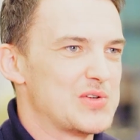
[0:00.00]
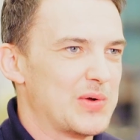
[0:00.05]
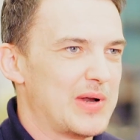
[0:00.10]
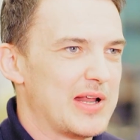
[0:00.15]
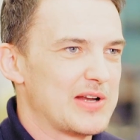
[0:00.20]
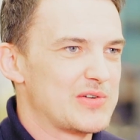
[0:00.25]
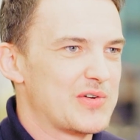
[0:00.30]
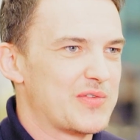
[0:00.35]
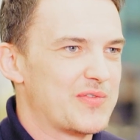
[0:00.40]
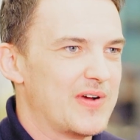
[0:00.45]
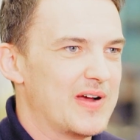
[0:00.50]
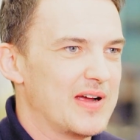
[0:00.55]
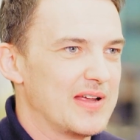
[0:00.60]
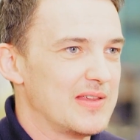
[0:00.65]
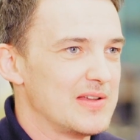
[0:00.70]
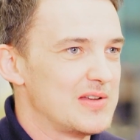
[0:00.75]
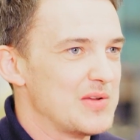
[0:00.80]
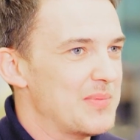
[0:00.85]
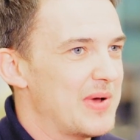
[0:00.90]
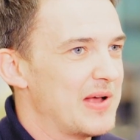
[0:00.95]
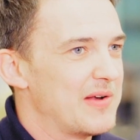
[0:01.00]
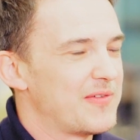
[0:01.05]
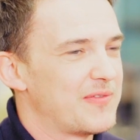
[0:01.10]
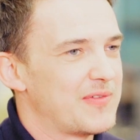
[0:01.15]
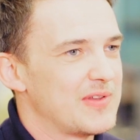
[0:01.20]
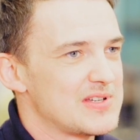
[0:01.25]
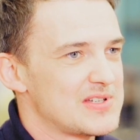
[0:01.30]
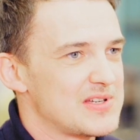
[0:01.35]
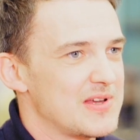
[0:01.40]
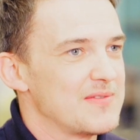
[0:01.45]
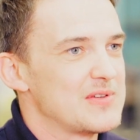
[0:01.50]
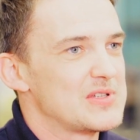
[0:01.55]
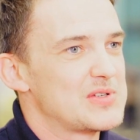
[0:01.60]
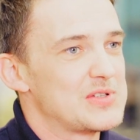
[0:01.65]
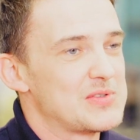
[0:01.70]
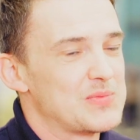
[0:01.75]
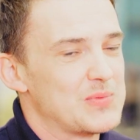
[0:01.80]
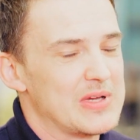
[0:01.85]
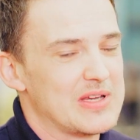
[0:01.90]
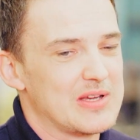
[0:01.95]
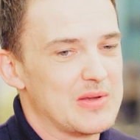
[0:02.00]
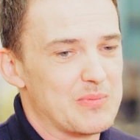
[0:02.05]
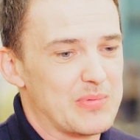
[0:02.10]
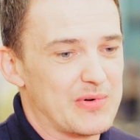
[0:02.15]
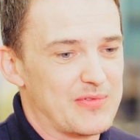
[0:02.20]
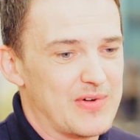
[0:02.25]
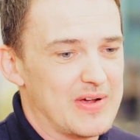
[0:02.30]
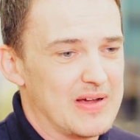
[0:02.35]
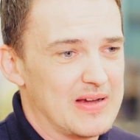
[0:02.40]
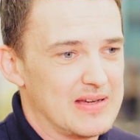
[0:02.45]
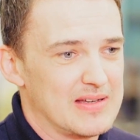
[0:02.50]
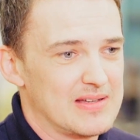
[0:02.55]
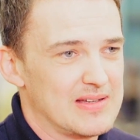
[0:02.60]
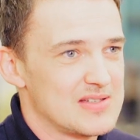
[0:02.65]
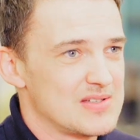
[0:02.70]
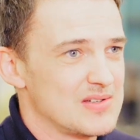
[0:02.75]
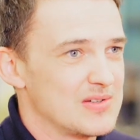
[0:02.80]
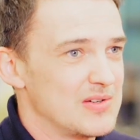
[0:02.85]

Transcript: to electrify, the demand for the services we can provide is